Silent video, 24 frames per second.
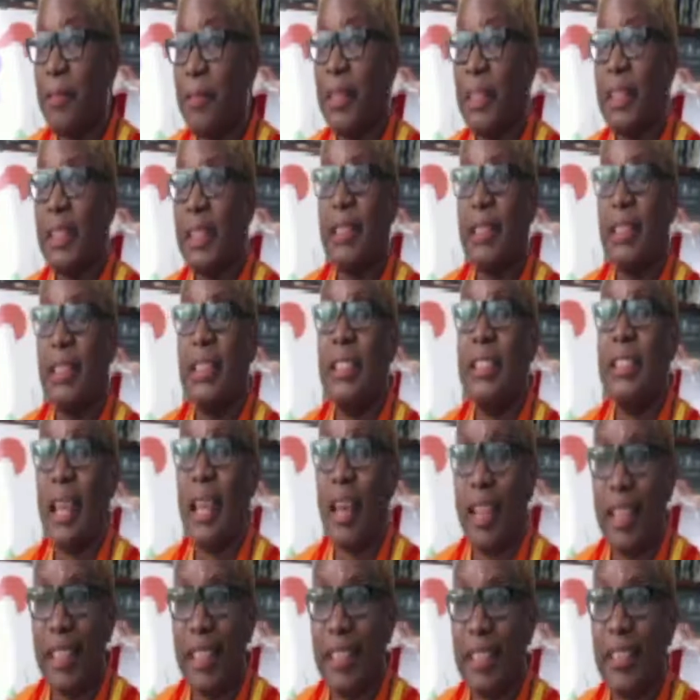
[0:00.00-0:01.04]

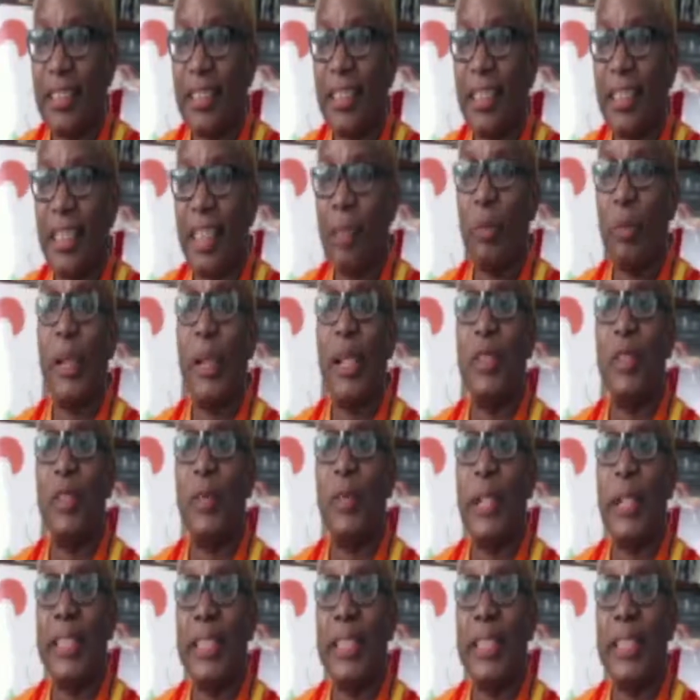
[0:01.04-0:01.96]
design. And what I do, I take